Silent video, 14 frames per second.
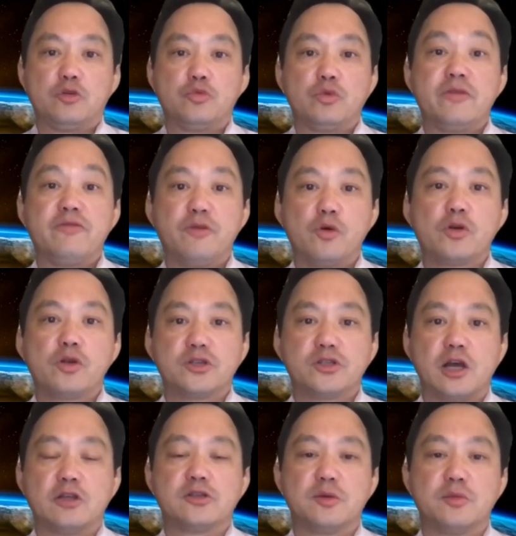refocus
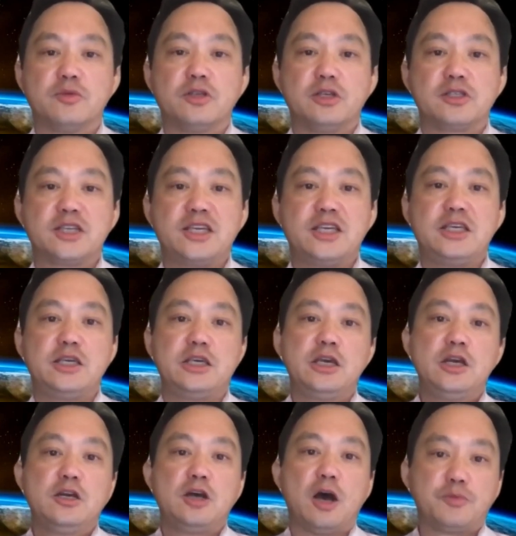on some of these key
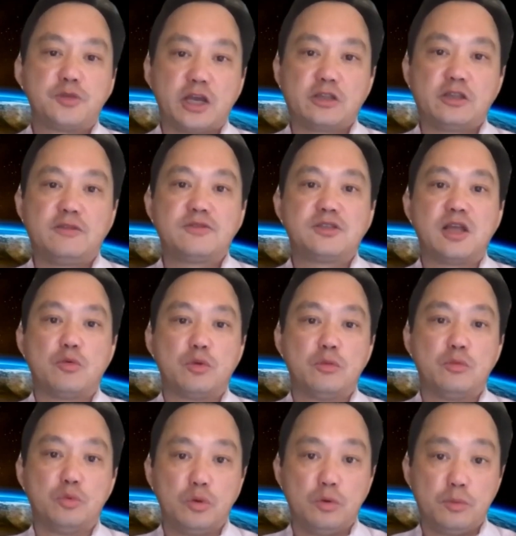objectives that
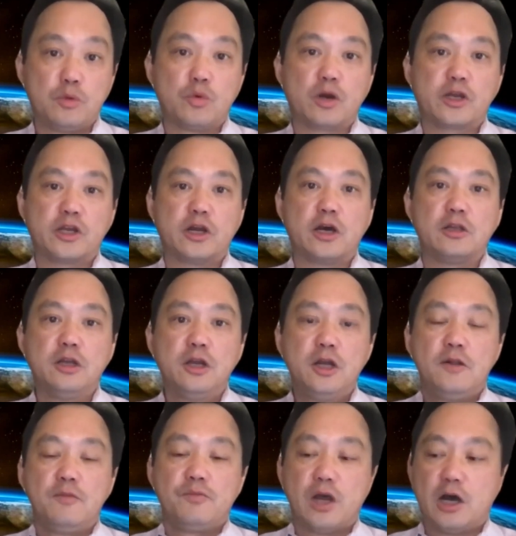we've been working on,
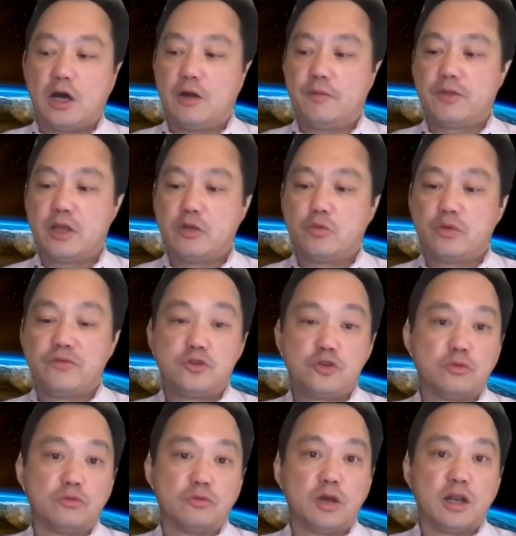and then we've
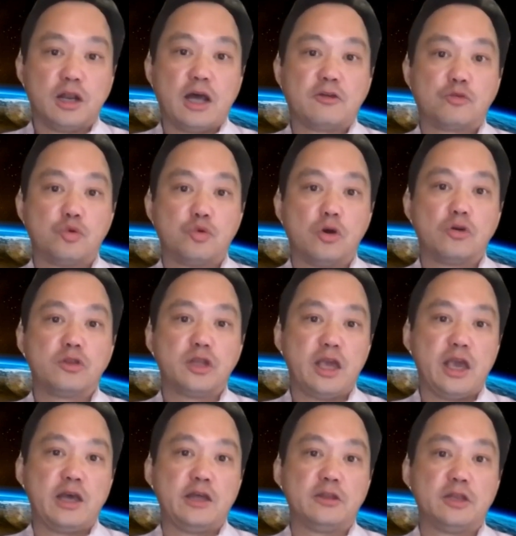shown a lot of growth
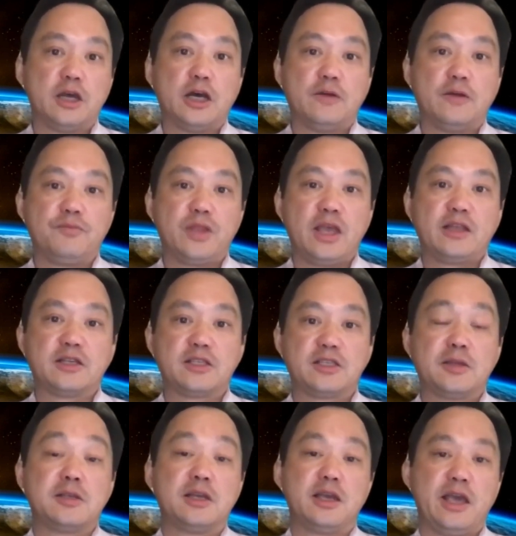and
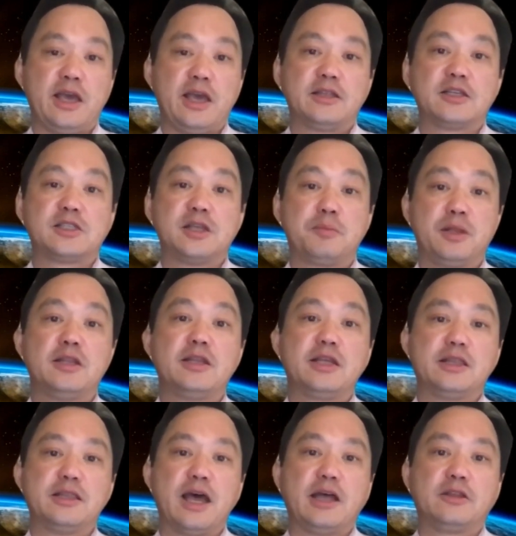the stability in
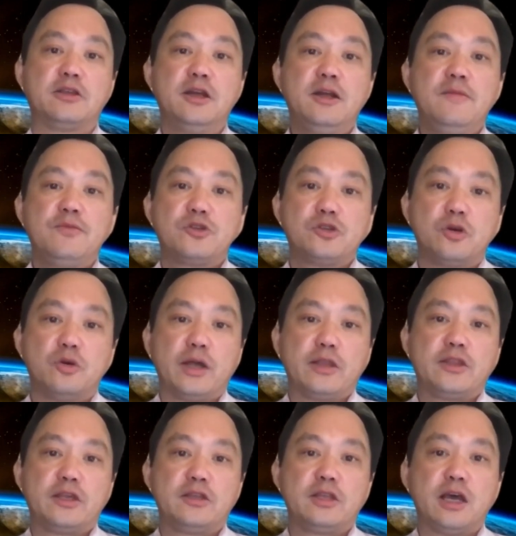that. So I
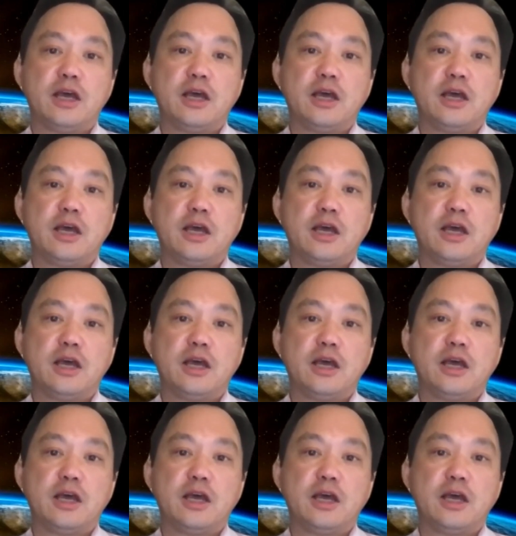think that